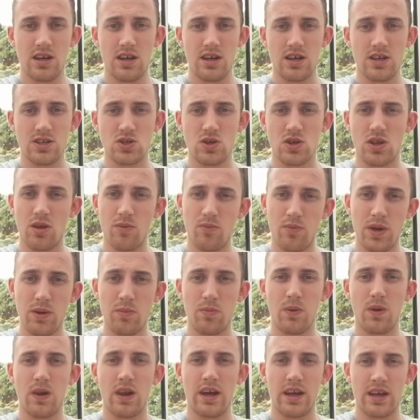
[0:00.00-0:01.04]
so that
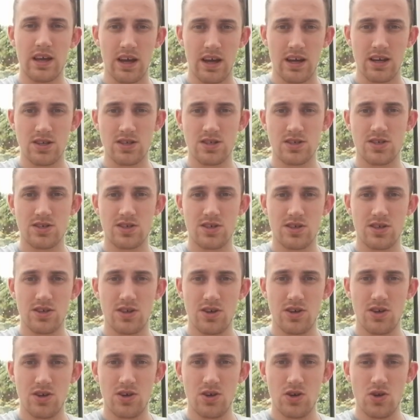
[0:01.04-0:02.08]
people like us,
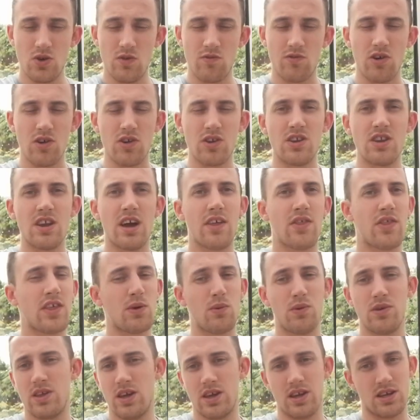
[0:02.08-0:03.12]
who've got nothing
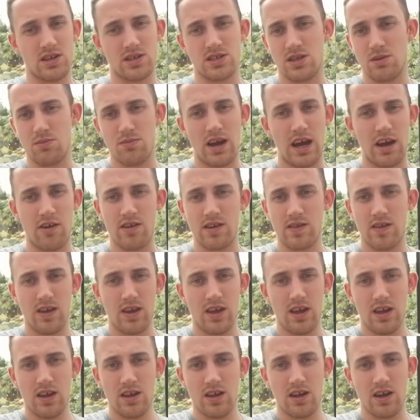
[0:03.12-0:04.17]
within us to merit
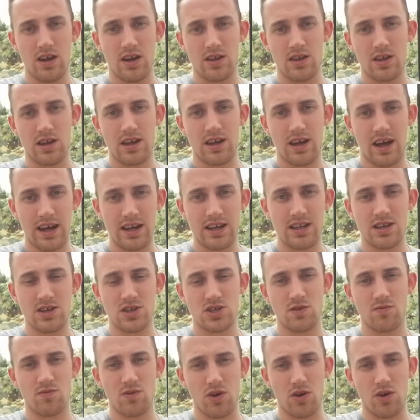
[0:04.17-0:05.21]
uh, the kindness
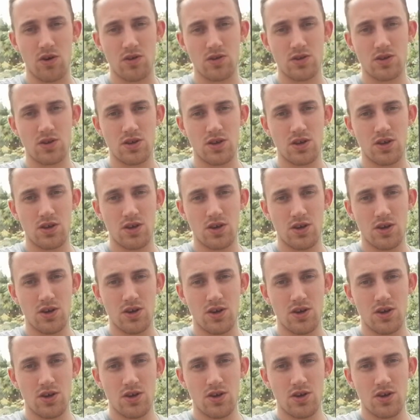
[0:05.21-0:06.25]
of God,
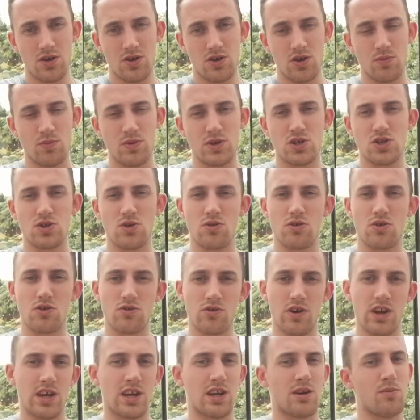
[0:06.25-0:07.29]
could be shown
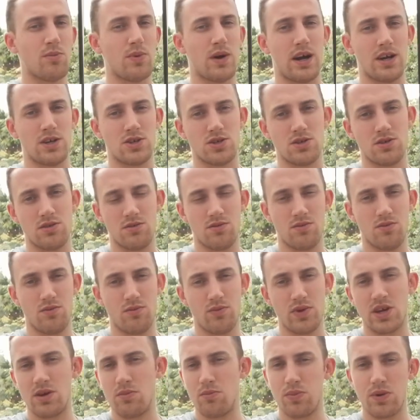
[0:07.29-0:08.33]
great compassion,
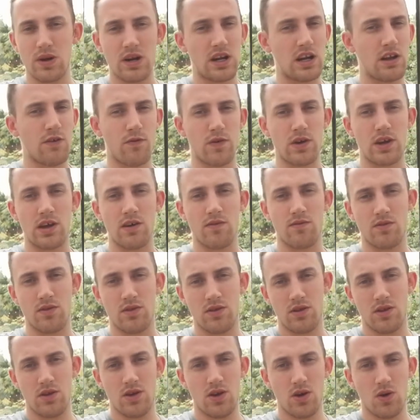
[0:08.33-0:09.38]
be completely forgiven,
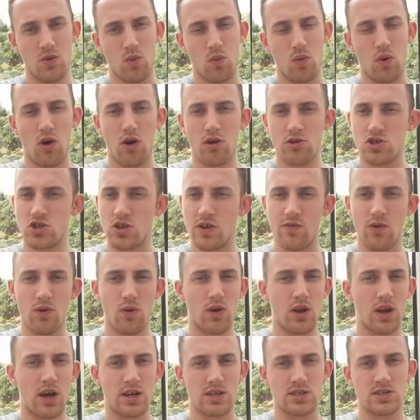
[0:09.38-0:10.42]
washed of
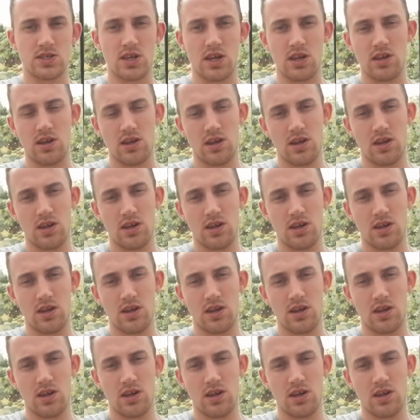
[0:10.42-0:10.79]
all our sin,